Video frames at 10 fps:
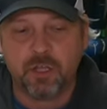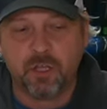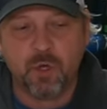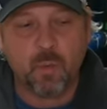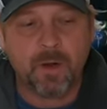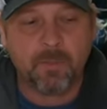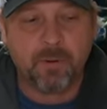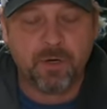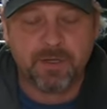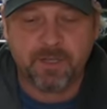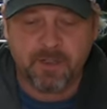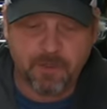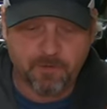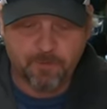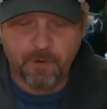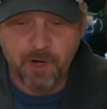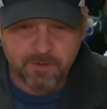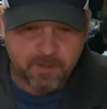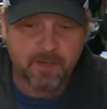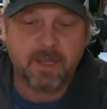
you want to put the front